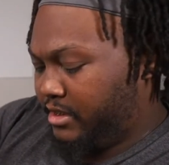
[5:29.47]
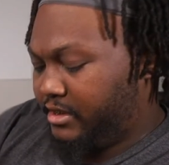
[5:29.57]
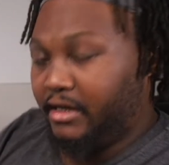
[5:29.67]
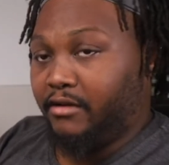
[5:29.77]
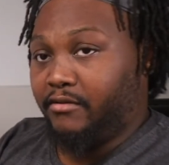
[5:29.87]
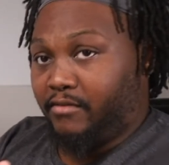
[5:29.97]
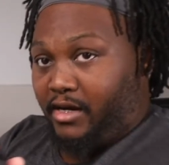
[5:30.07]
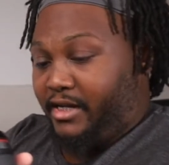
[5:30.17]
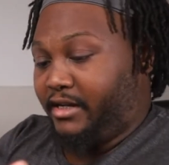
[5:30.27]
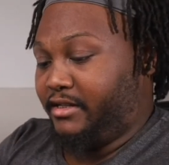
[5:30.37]
So
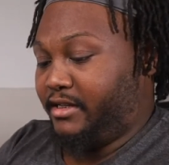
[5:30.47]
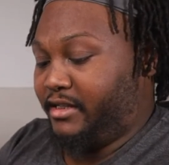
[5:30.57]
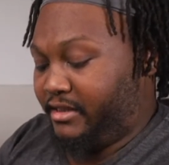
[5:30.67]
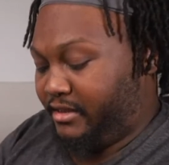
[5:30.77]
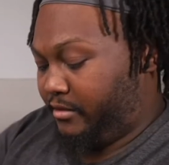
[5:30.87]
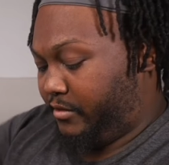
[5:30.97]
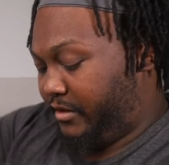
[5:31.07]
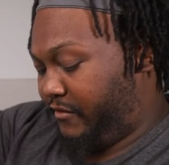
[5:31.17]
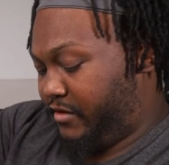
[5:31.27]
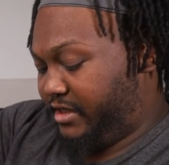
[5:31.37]
right here, this is the
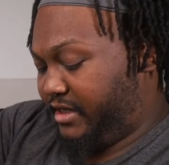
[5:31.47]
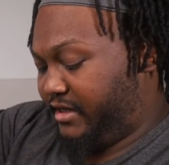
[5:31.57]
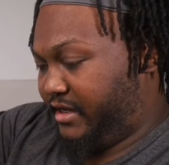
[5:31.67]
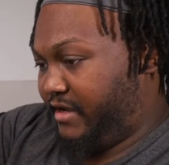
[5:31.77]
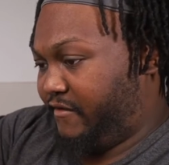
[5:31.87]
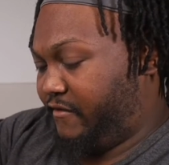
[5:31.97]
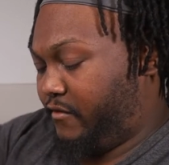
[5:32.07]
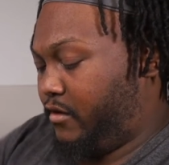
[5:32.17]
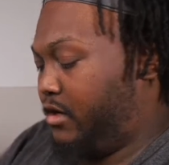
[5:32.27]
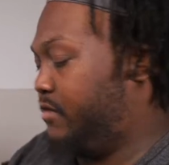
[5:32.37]
24 to 70
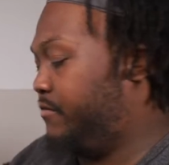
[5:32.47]
F4.